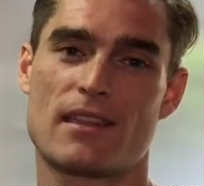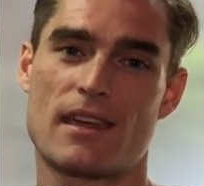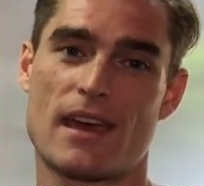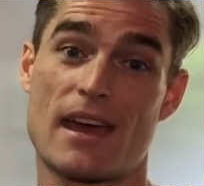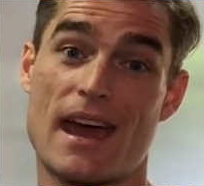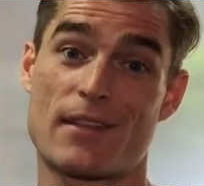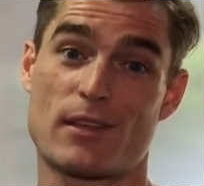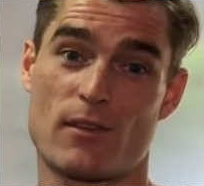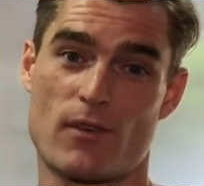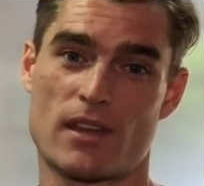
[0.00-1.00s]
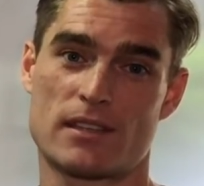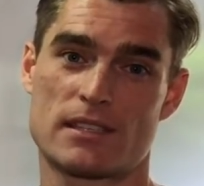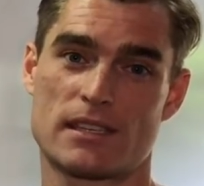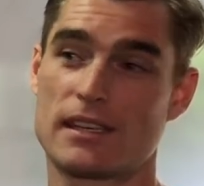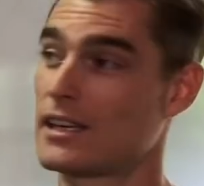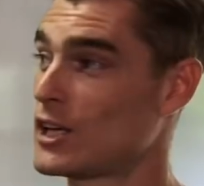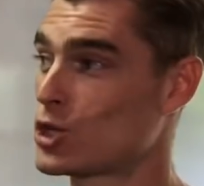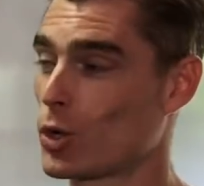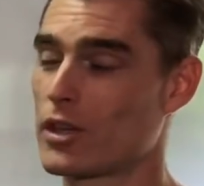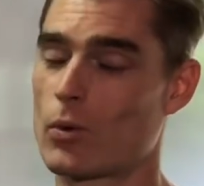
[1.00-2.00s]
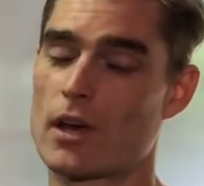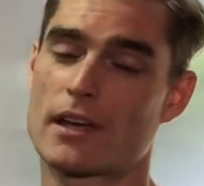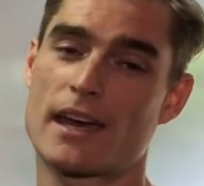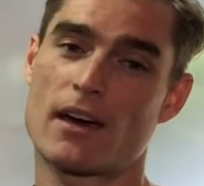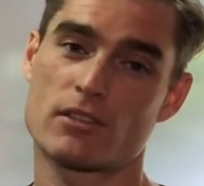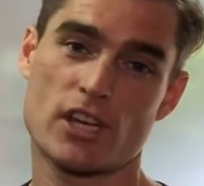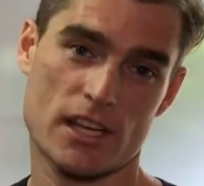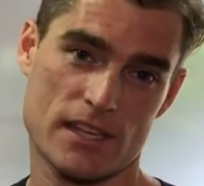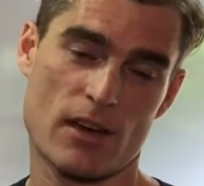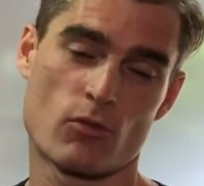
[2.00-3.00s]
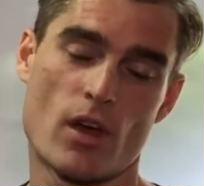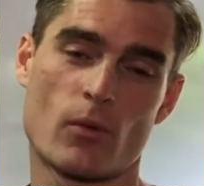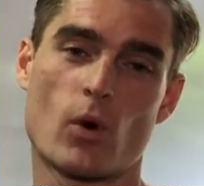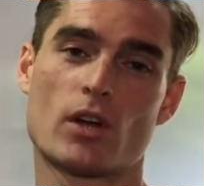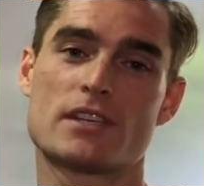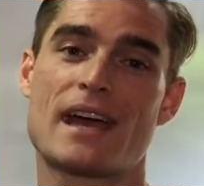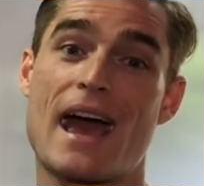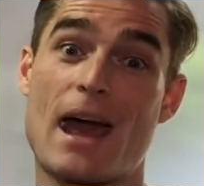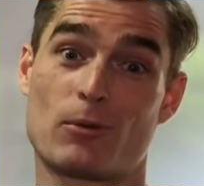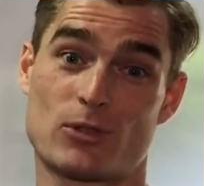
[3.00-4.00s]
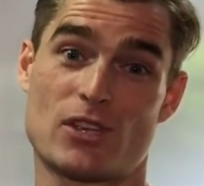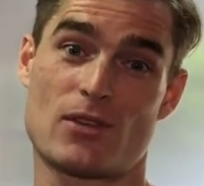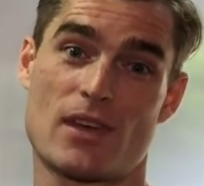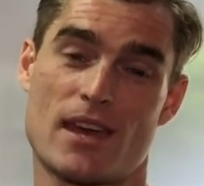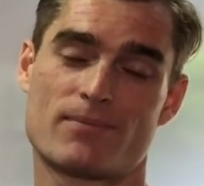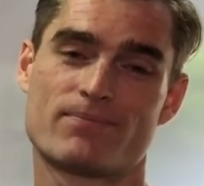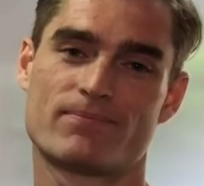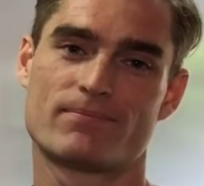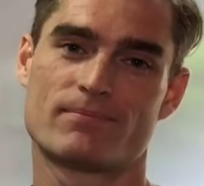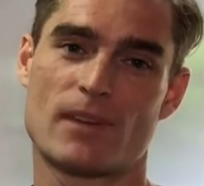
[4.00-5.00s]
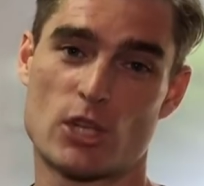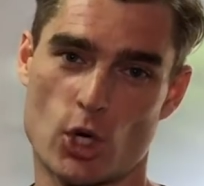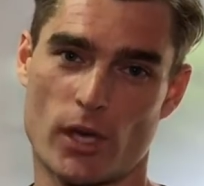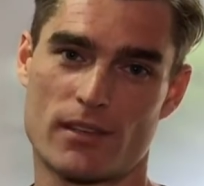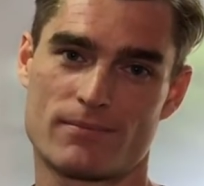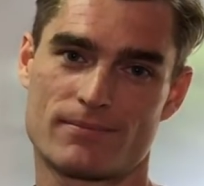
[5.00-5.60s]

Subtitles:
there at the event. Enjoy the workout, check us out on RowingWOD, and we'll see you there. Enjoy.